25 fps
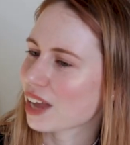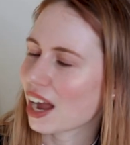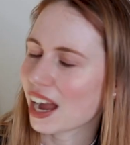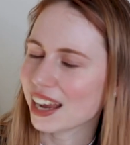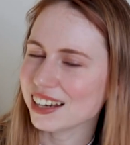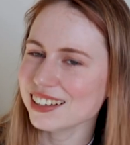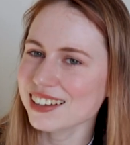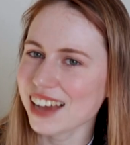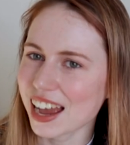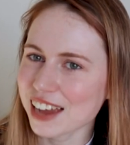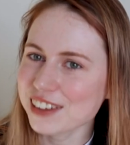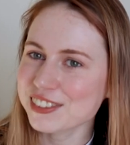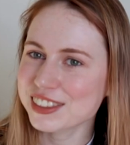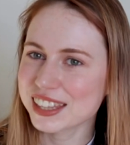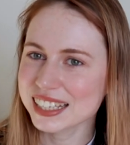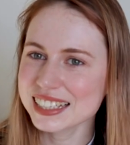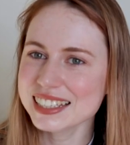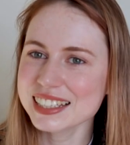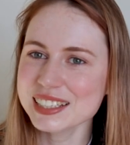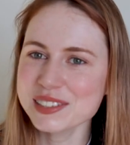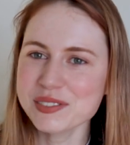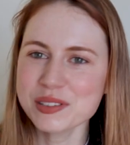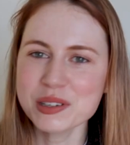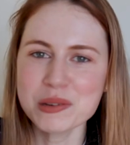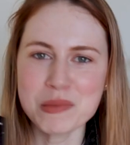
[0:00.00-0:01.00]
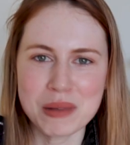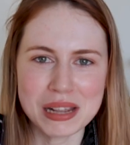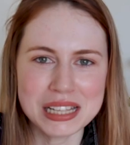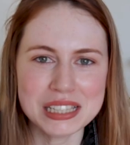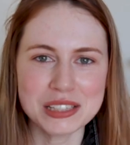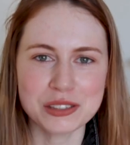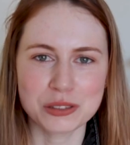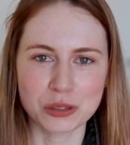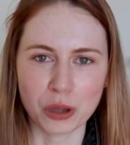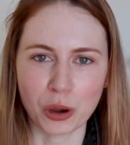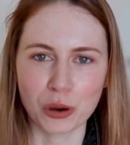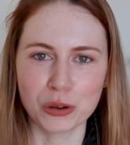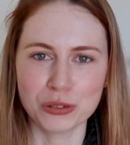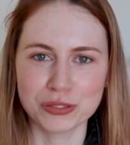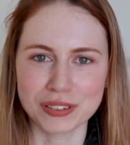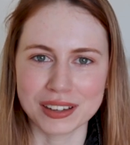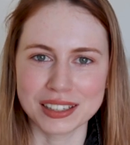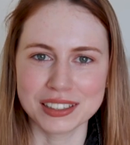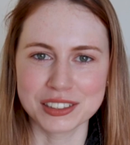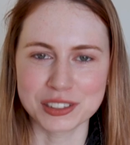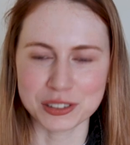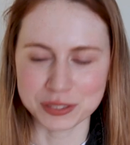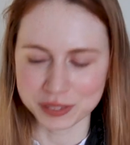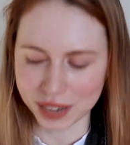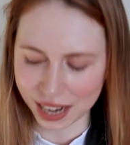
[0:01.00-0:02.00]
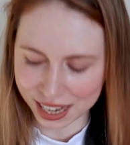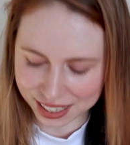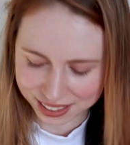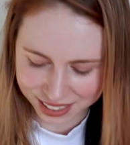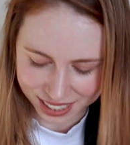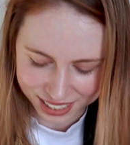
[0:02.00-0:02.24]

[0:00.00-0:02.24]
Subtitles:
I think this would have been so fun to write.